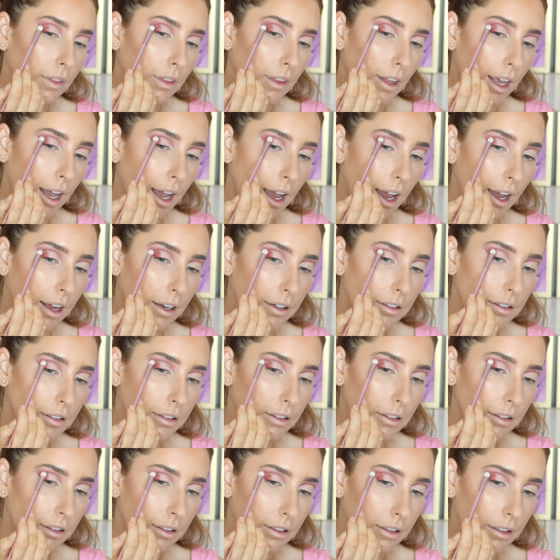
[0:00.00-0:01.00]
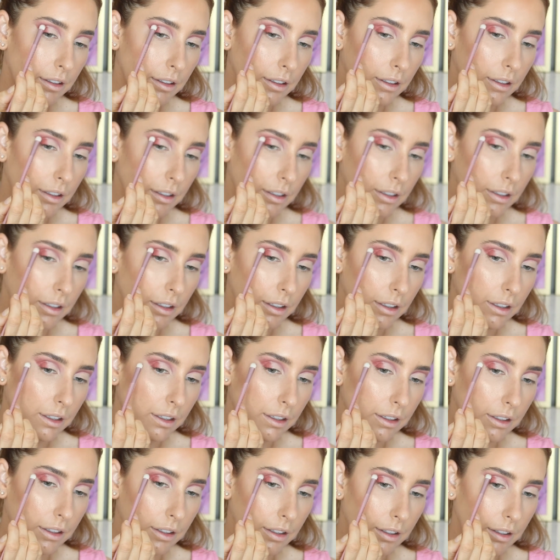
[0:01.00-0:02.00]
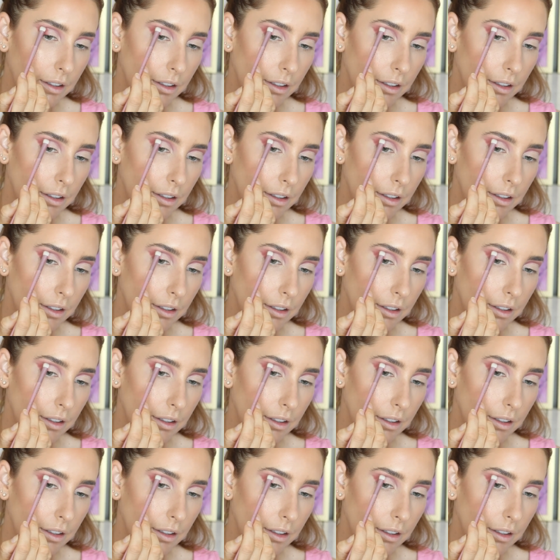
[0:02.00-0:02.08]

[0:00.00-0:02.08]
That is